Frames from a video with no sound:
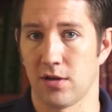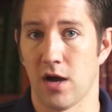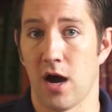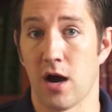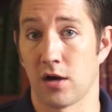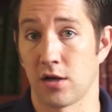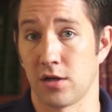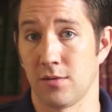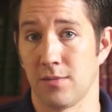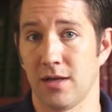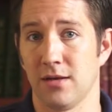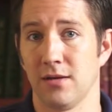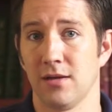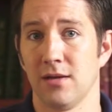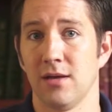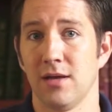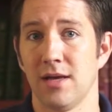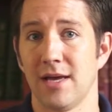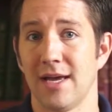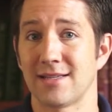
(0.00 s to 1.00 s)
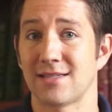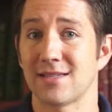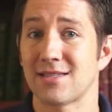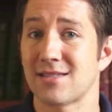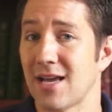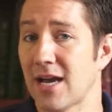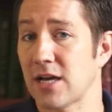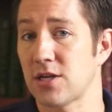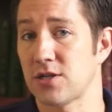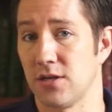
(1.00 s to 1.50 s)
argument. It's a
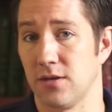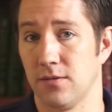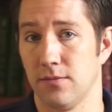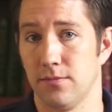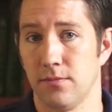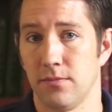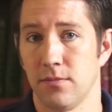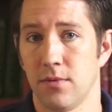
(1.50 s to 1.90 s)
section.